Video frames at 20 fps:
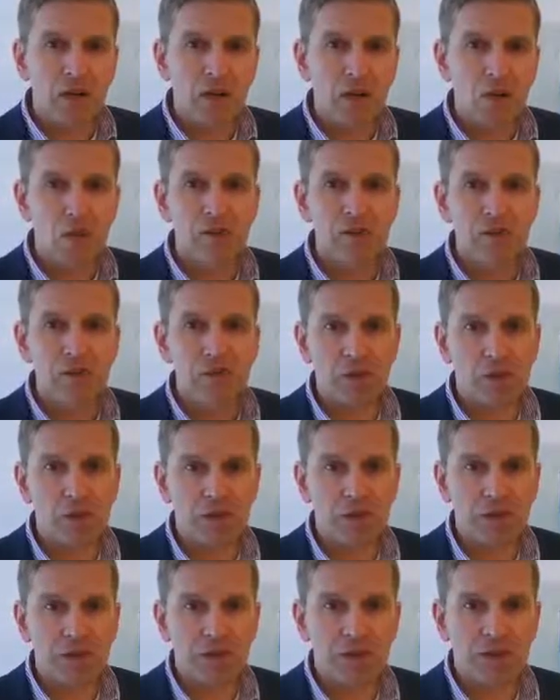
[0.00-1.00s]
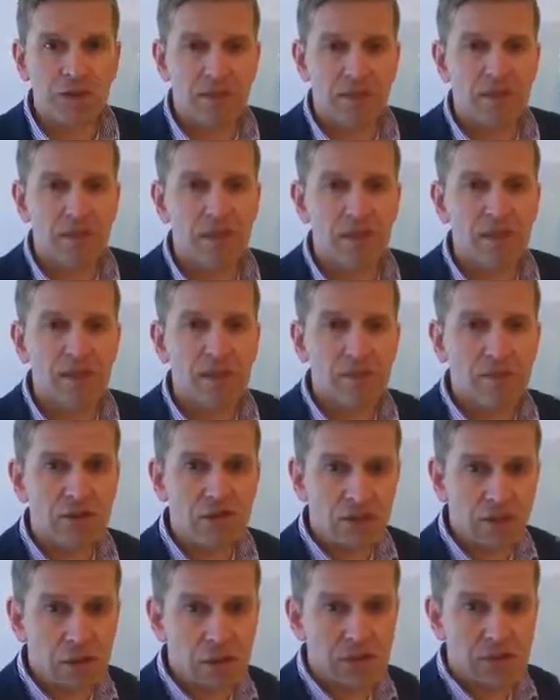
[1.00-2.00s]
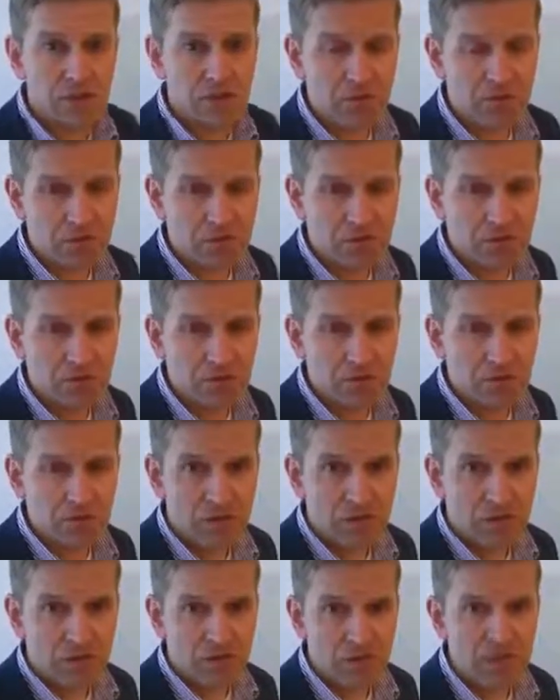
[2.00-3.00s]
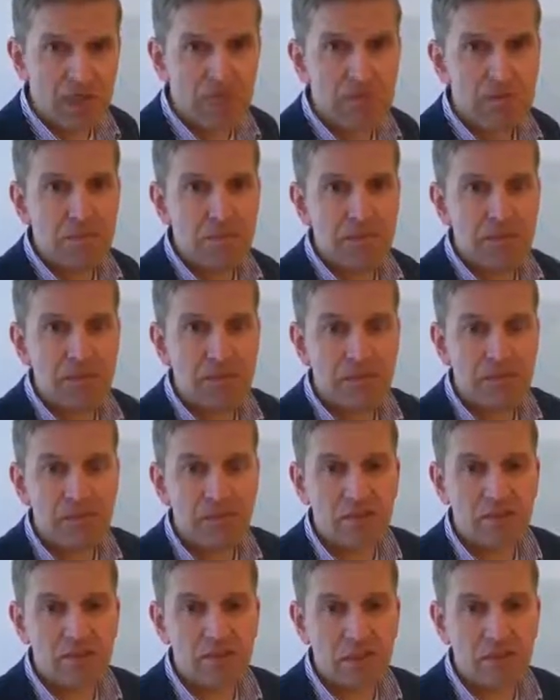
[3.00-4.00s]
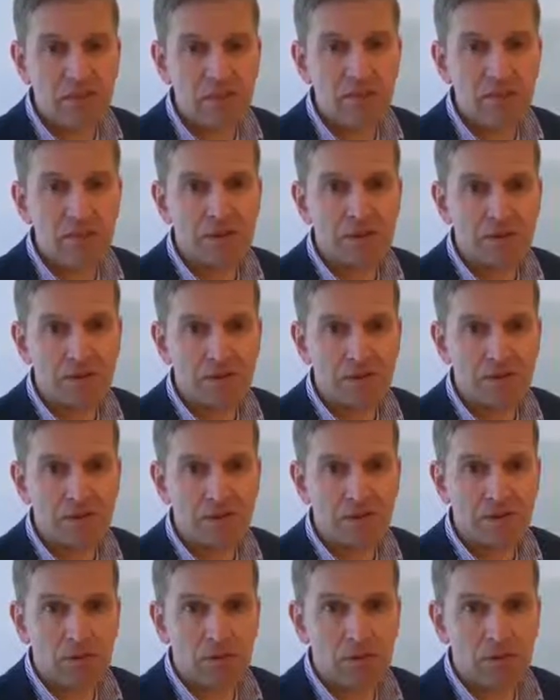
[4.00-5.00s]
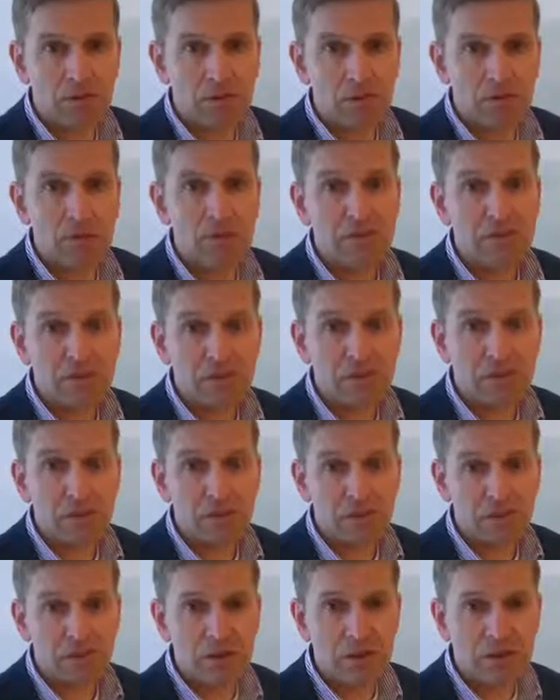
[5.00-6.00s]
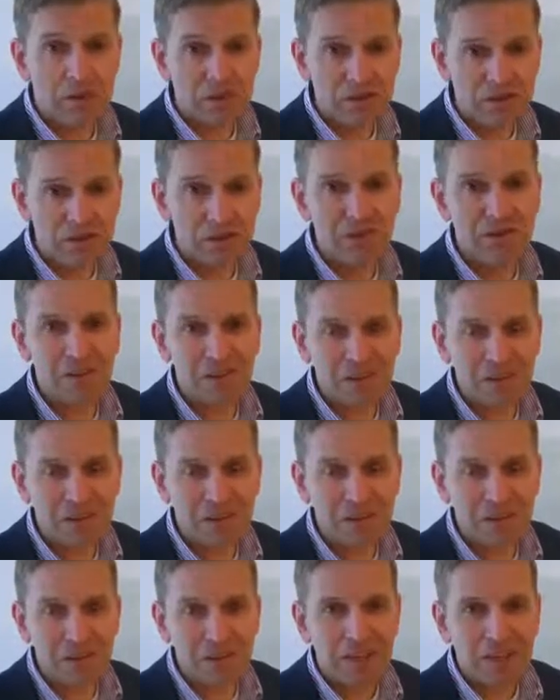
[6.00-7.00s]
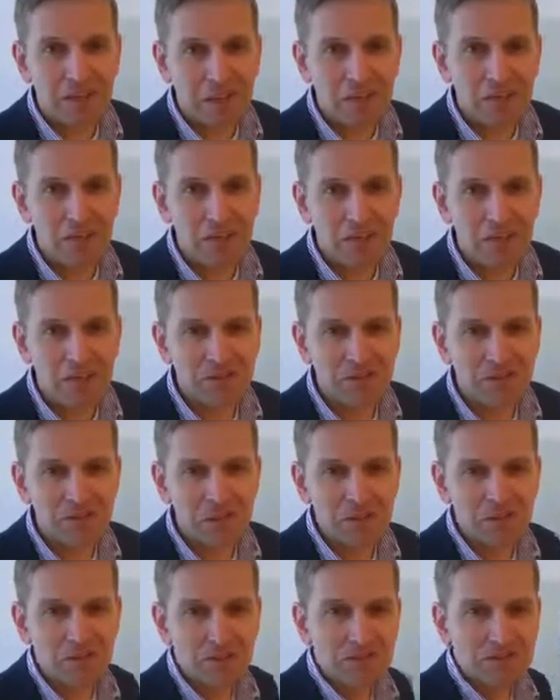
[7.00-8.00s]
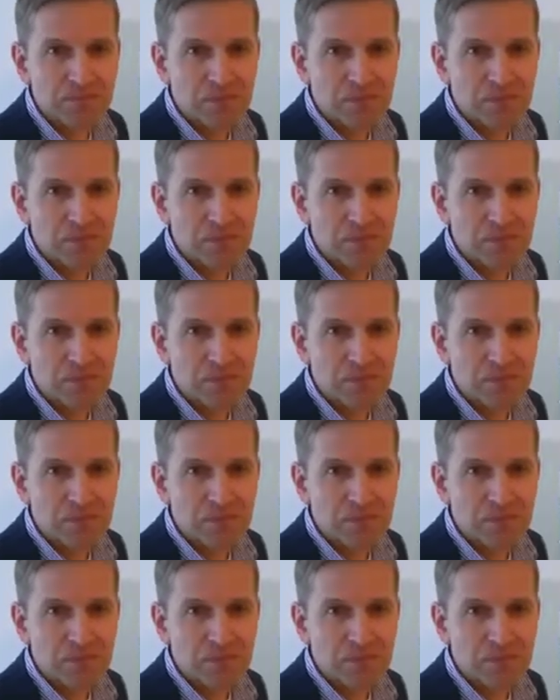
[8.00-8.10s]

Also note that these different types of units may be at the same level hierarchically in the organization.